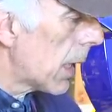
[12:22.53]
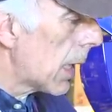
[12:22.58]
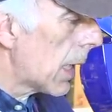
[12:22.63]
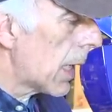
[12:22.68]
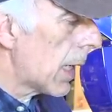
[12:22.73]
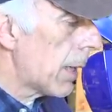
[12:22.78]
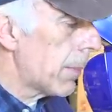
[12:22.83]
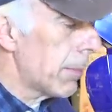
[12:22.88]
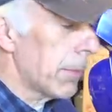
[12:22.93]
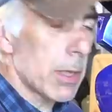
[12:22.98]

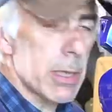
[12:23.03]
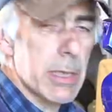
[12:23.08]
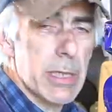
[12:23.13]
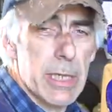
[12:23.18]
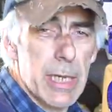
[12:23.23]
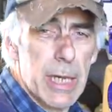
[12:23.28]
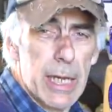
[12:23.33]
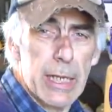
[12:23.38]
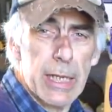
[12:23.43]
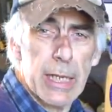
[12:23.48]
I'm not
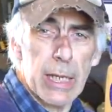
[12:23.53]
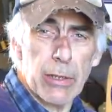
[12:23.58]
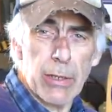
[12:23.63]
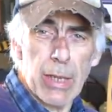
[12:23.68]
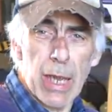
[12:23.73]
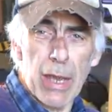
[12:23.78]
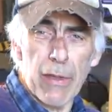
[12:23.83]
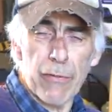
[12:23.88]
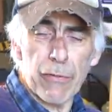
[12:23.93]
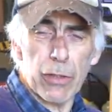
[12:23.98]
saying that you
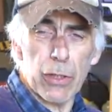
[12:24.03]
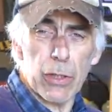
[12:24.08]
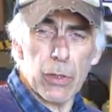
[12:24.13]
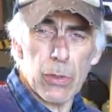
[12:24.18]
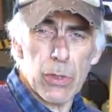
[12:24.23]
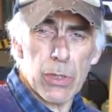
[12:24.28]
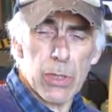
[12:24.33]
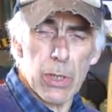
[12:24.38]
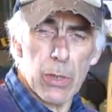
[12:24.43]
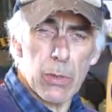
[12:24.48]
have to
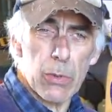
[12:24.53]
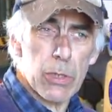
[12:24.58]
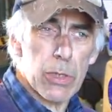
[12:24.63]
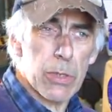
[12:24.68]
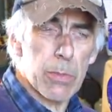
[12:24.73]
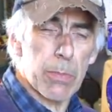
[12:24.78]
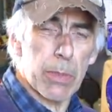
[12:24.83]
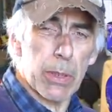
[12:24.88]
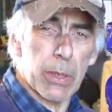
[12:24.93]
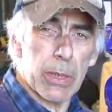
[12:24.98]
use
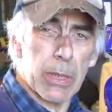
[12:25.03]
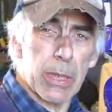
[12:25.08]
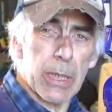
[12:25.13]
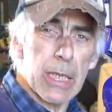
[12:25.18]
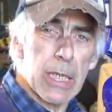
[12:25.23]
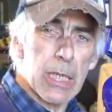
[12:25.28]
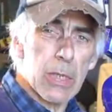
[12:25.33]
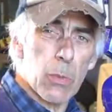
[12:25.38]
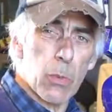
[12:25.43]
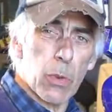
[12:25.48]
those, but
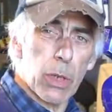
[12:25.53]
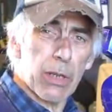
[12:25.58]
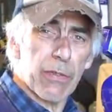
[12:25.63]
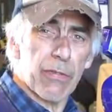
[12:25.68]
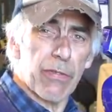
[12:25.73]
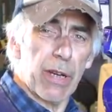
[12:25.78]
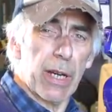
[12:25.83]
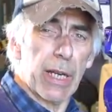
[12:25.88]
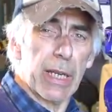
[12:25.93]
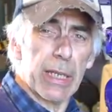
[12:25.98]
these work
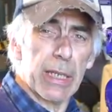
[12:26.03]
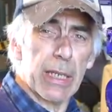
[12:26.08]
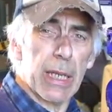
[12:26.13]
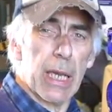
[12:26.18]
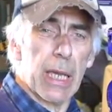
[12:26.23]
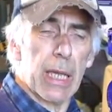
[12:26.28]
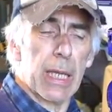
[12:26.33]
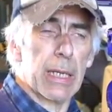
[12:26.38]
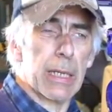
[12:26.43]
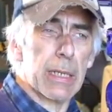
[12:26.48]
fine.
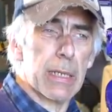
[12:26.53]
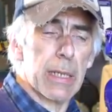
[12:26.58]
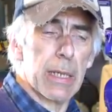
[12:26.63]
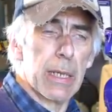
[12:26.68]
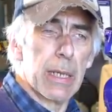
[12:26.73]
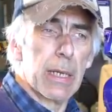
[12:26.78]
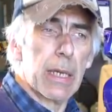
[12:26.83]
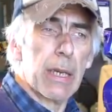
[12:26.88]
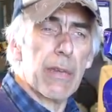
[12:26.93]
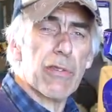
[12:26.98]
And
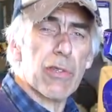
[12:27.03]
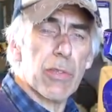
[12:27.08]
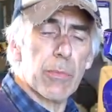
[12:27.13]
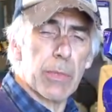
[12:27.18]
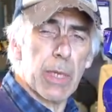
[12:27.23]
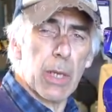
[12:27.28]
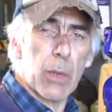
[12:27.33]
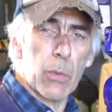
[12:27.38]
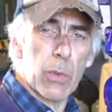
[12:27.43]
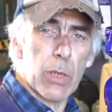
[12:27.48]
if
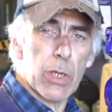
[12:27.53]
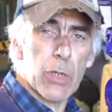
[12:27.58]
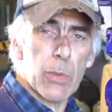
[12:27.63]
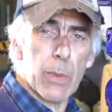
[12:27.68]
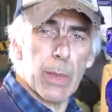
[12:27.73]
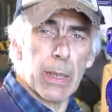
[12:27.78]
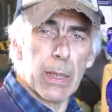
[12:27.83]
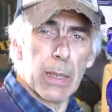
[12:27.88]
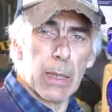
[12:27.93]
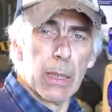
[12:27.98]
something works
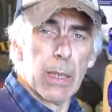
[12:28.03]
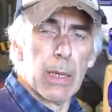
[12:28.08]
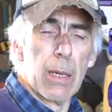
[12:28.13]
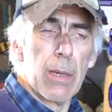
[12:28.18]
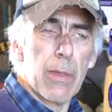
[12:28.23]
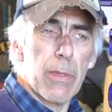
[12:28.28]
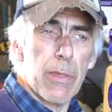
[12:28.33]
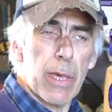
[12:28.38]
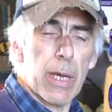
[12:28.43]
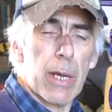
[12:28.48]
well,
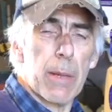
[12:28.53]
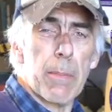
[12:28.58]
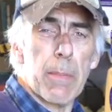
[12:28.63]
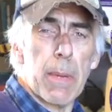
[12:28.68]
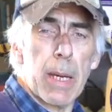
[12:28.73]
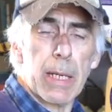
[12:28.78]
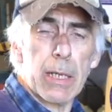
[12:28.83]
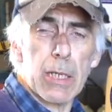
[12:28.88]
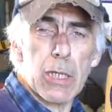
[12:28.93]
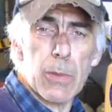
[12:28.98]
then I
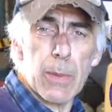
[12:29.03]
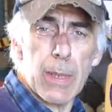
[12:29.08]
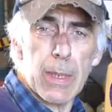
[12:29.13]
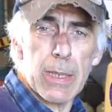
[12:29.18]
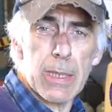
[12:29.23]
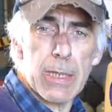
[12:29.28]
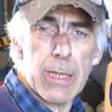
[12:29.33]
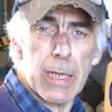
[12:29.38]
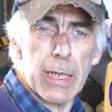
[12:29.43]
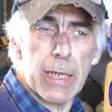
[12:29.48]
might as
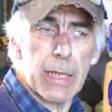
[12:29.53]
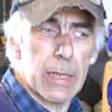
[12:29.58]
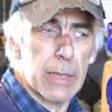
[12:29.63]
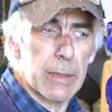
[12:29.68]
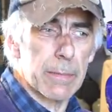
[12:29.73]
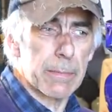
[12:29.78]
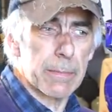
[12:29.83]
well say it.